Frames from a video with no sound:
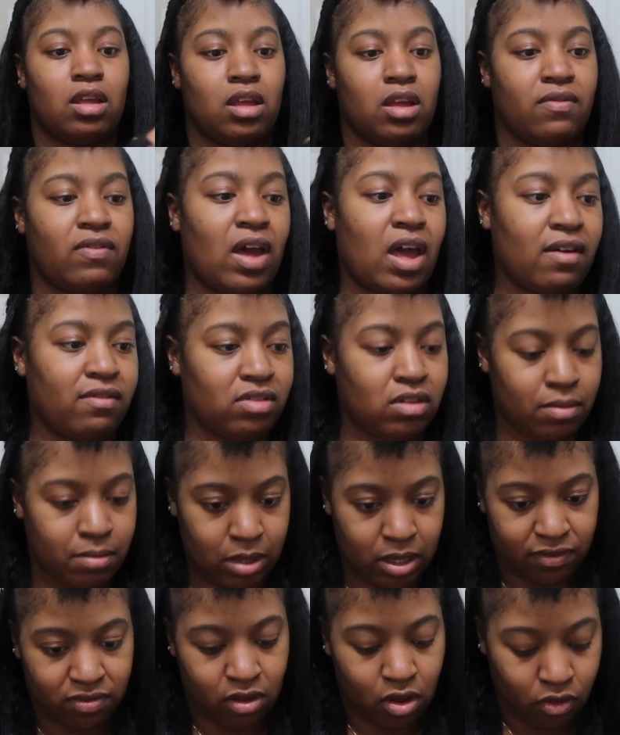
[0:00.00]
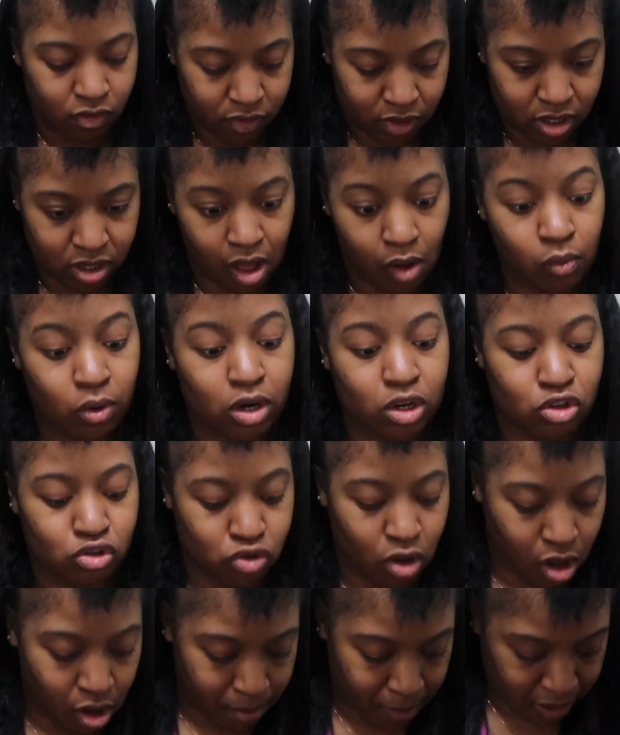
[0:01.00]
if I have some left over, because I want to use
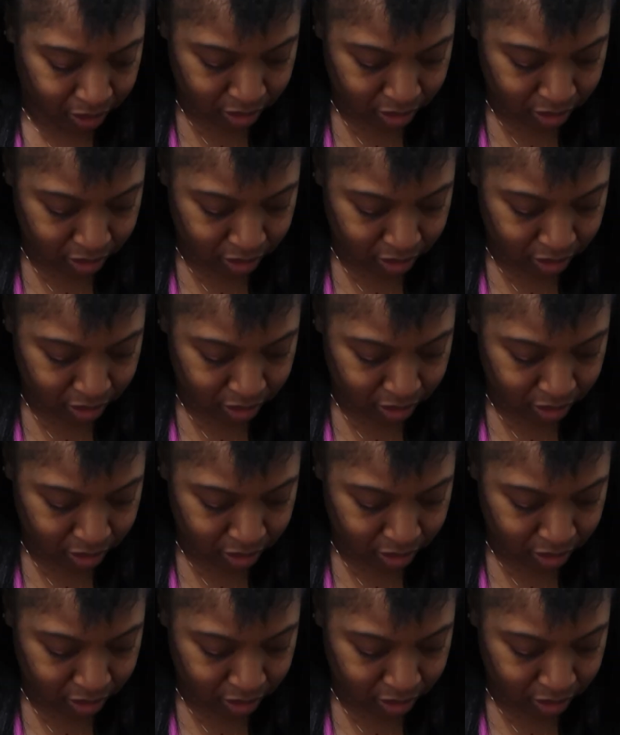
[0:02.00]
all my